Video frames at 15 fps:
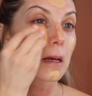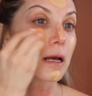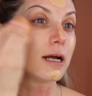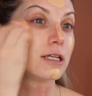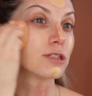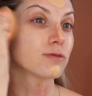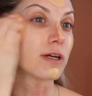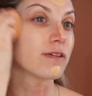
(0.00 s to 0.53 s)
And
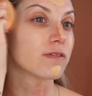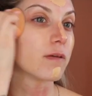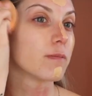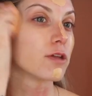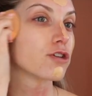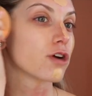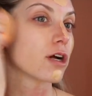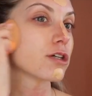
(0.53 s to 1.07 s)
it's right from
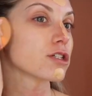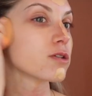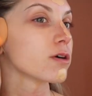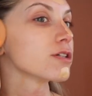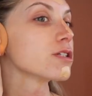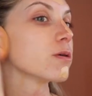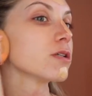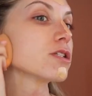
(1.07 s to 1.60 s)
the
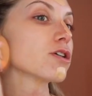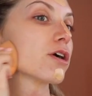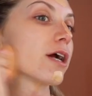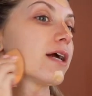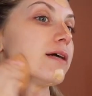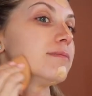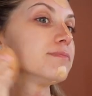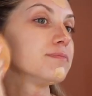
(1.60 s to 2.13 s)
drugstore, so it's
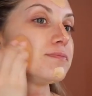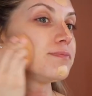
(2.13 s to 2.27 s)
great.